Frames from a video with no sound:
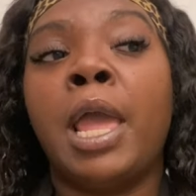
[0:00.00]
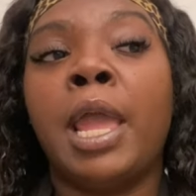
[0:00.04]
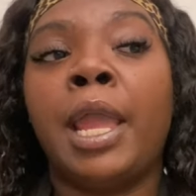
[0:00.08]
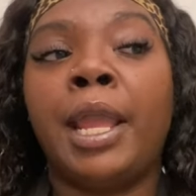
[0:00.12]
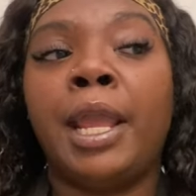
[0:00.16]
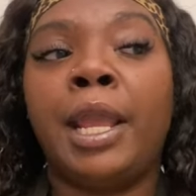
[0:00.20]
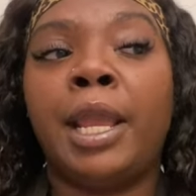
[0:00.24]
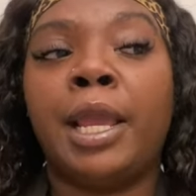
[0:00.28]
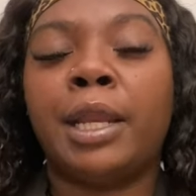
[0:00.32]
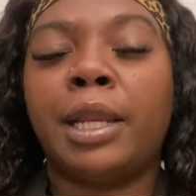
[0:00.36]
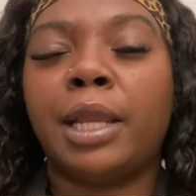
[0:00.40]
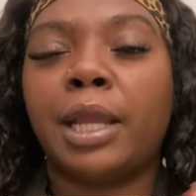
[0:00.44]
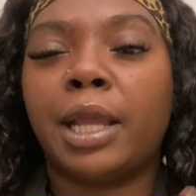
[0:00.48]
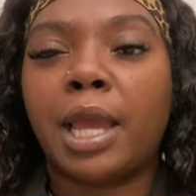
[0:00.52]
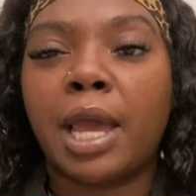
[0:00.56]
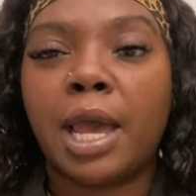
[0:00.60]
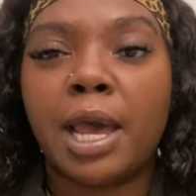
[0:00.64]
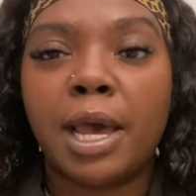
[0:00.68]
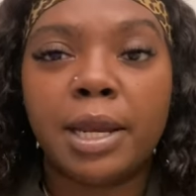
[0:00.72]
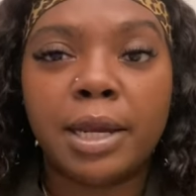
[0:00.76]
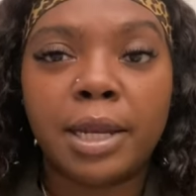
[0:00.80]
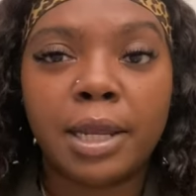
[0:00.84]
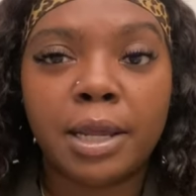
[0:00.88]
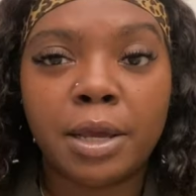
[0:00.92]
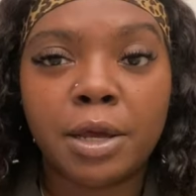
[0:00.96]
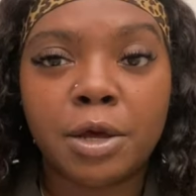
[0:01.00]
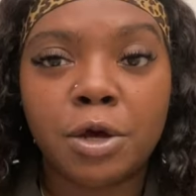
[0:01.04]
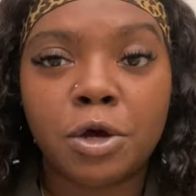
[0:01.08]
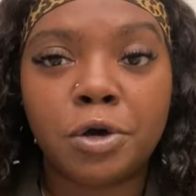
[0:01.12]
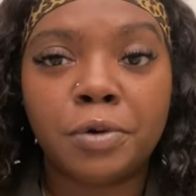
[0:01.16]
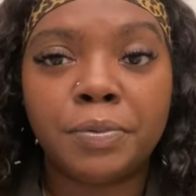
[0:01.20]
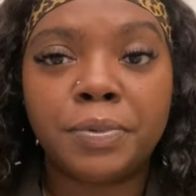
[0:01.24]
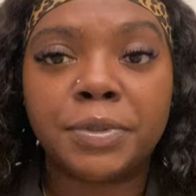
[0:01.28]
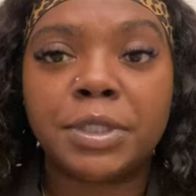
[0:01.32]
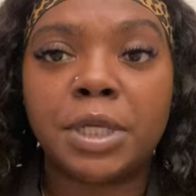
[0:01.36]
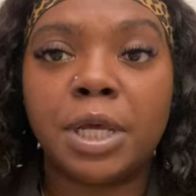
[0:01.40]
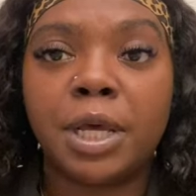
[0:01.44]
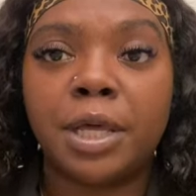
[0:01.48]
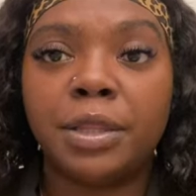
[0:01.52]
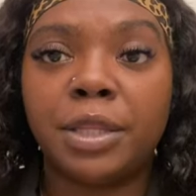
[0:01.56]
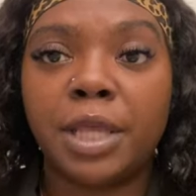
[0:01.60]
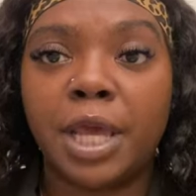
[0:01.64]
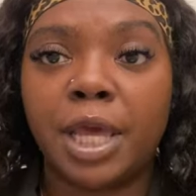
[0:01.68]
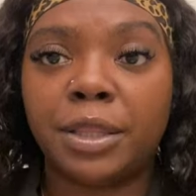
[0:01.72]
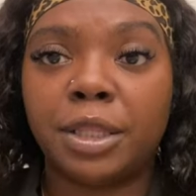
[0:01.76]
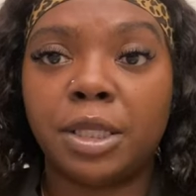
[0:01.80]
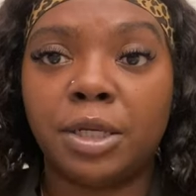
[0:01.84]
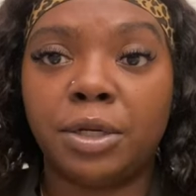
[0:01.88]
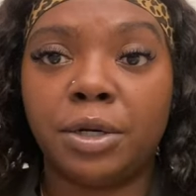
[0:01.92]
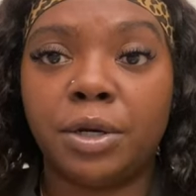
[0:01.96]
and it kind of helps
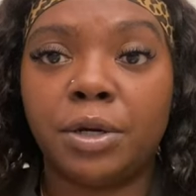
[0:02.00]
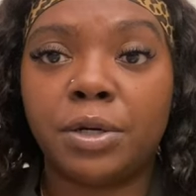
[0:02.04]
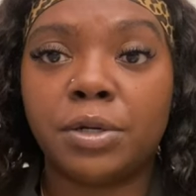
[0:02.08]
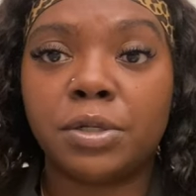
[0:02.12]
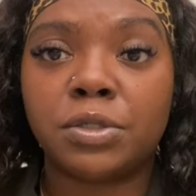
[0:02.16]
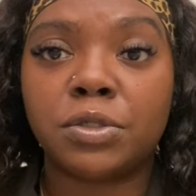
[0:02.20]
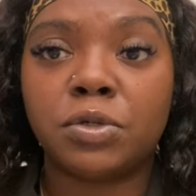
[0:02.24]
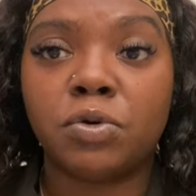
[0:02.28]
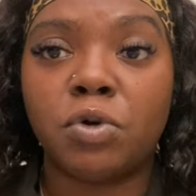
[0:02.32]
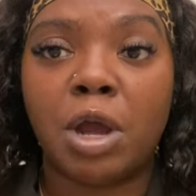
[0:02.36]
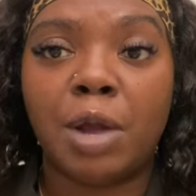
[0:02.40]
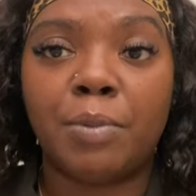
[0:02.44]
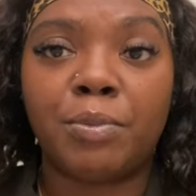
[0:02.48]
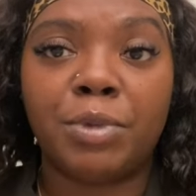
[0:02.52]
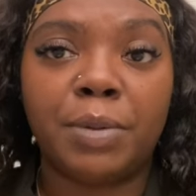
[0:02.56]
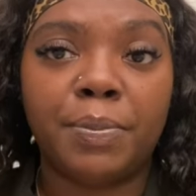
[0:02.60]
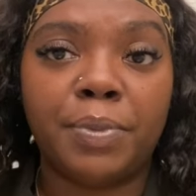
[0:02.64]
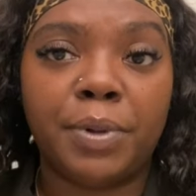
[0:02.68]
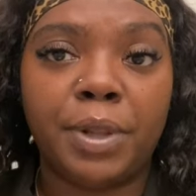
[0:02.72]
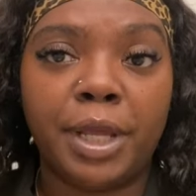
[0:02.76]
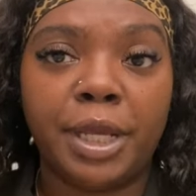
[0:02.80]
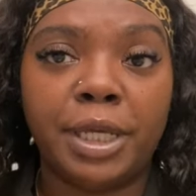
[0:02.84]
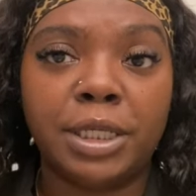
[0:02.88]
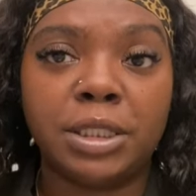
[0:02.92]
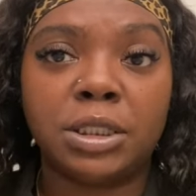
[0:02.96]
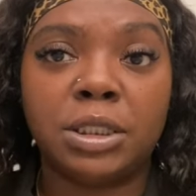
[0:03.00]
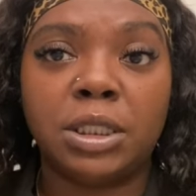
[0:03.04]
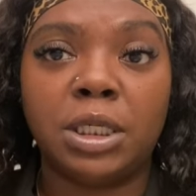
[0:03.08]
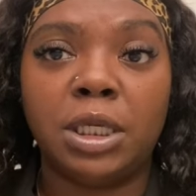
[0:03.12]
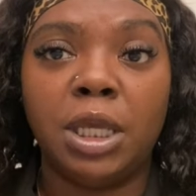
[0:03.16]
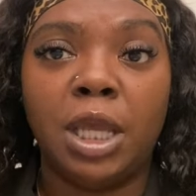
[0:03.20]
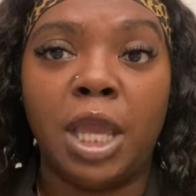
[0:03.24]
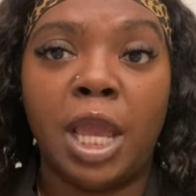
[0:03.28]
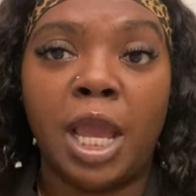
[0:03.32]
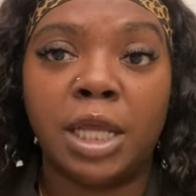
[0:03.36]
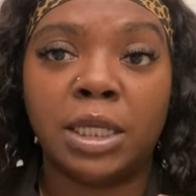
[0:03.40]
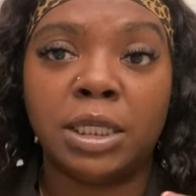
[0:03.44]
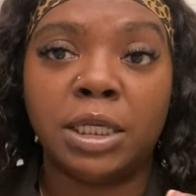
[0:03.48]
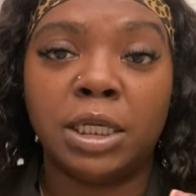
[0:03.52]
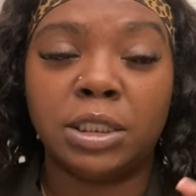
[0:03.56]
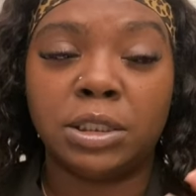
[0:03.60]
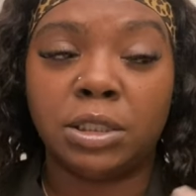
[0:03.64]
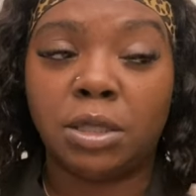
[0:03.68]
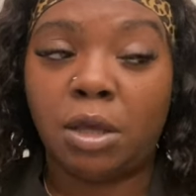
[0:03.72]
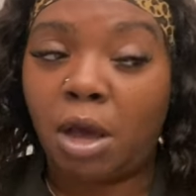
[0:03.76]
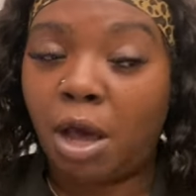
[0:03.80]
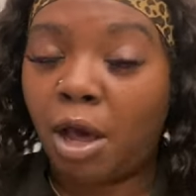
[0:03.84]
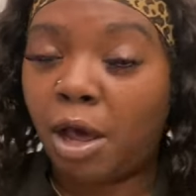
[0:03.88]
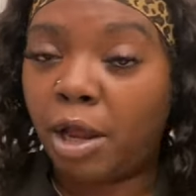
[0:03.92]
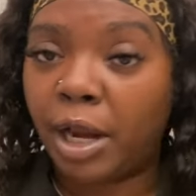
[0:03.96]
that the nurse who I'm replacing is
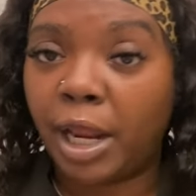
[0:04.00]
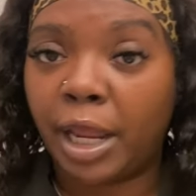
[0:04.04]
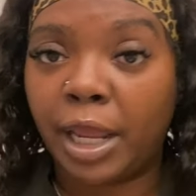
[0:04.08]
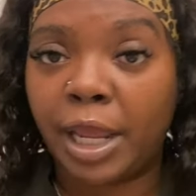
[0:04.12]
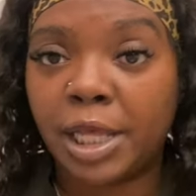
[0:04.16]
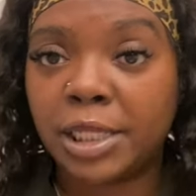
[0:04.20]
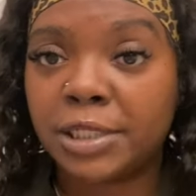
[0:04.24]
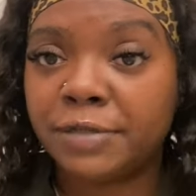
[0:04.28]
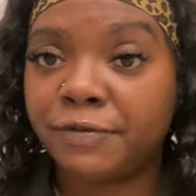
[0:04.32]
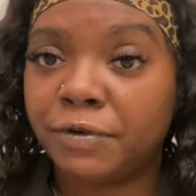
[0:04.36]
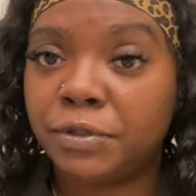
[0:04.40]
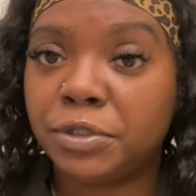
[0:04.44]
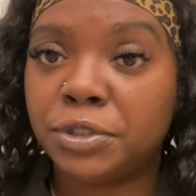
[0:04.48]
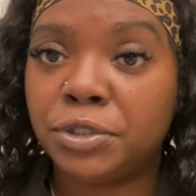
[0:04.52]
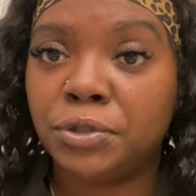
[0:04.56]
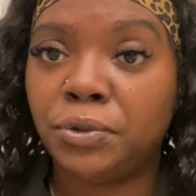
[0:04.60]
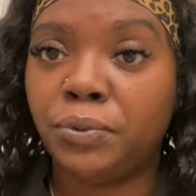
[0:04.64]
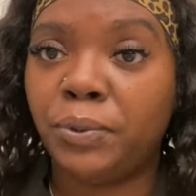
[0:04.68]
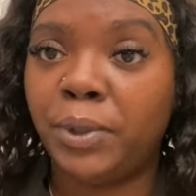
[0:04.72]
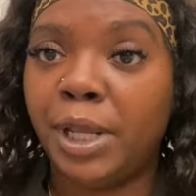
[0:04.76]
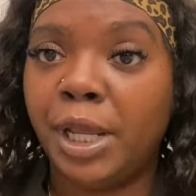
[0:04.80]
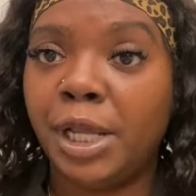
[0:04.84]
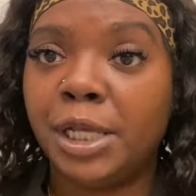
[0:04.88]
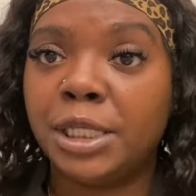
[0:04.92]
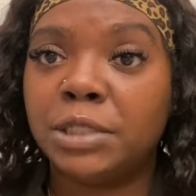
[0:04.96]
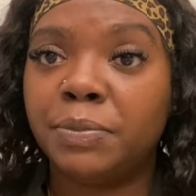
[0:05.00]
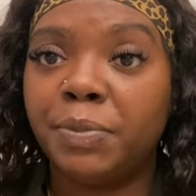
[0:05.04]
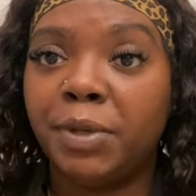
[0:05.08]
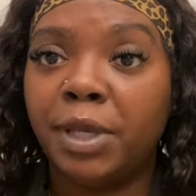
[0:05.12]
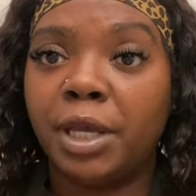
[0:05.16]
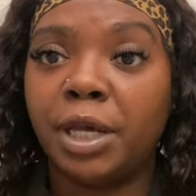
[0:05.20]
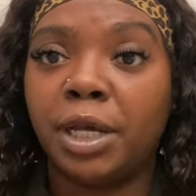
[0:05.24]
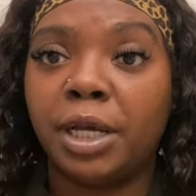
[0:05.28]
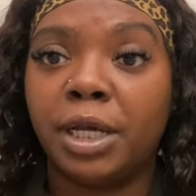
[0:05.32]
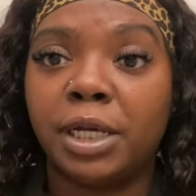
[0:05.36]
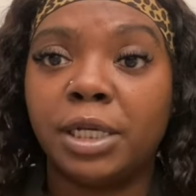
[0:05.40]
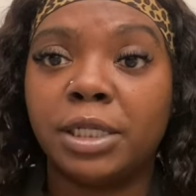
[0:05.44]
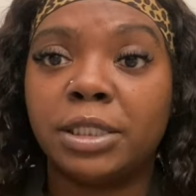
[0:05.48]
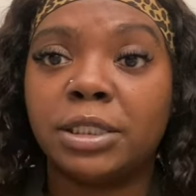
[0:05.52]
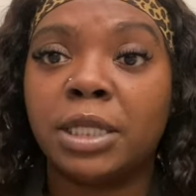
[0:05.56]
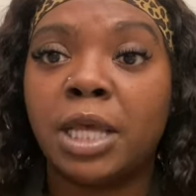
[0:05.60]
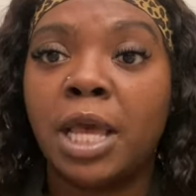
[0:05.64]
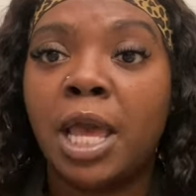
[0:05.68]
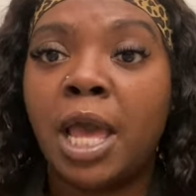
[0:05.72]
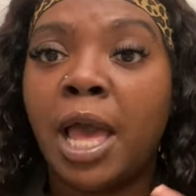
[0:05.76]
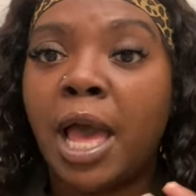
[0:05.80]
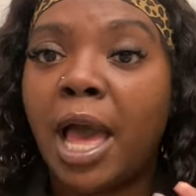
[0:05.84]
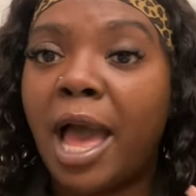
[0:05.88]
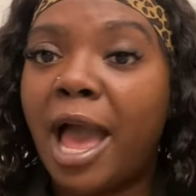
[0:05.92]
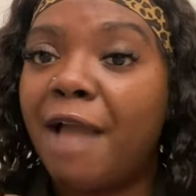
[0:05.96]
gone, I guess, for two weeks because
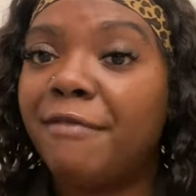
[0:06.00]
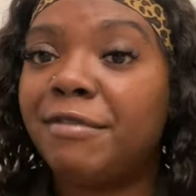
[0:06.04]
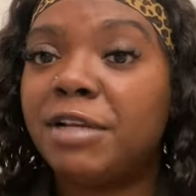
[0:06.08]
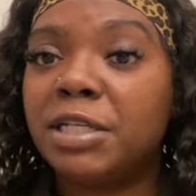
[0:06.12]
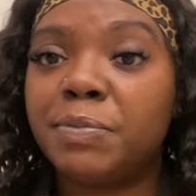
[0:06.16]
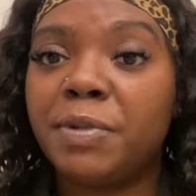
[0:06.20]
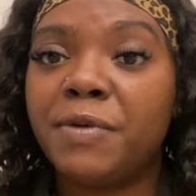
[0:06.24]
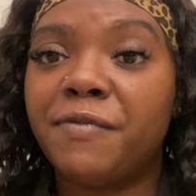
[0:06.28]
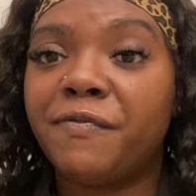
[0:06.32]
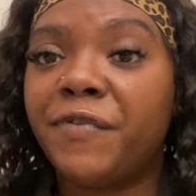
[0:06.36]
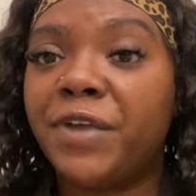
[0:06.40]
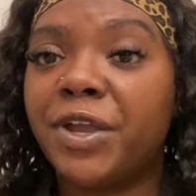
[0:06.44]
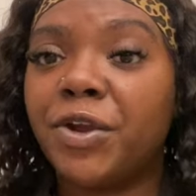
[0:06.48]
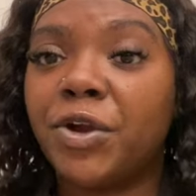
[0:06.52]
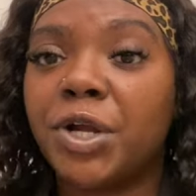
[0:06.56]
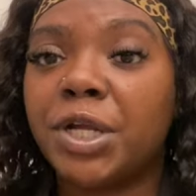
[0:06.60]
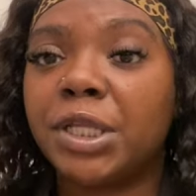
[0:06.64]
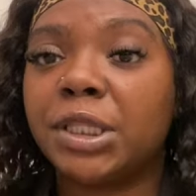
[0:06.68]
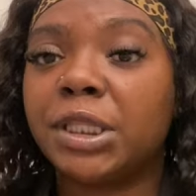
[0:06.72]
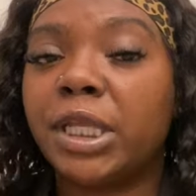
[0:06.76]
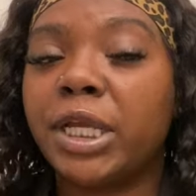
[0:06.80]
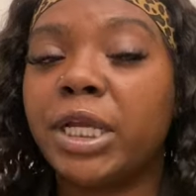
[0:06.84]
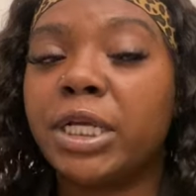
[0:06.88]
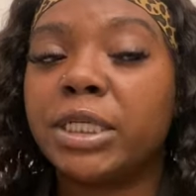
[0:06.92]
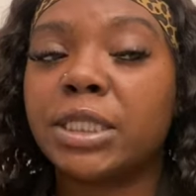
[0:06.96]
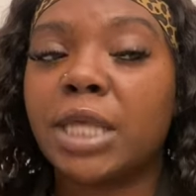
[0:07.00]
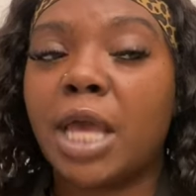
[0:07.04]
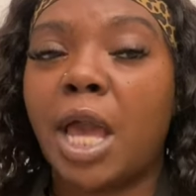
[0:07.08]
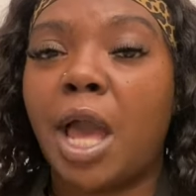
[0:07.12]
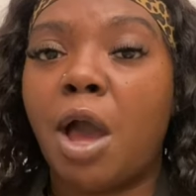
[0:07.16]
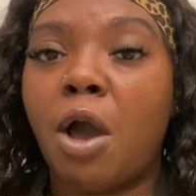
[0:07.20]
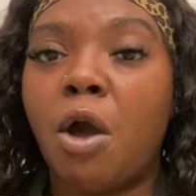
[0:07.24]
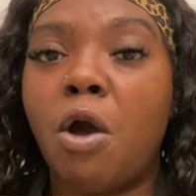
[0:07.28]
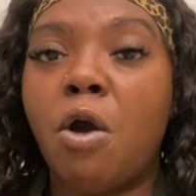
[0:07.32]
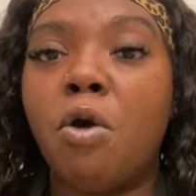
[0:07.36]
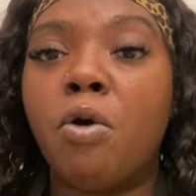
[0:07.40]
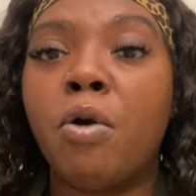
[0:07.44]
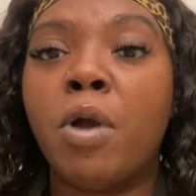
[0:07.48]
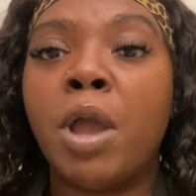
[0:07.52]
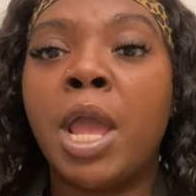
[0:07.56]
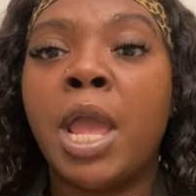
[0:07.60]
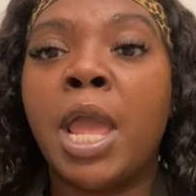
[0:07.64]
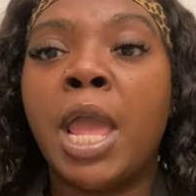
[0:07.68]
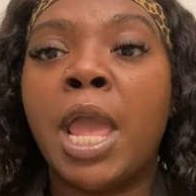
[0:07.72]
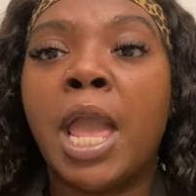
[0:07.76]
I've just been figuring things out.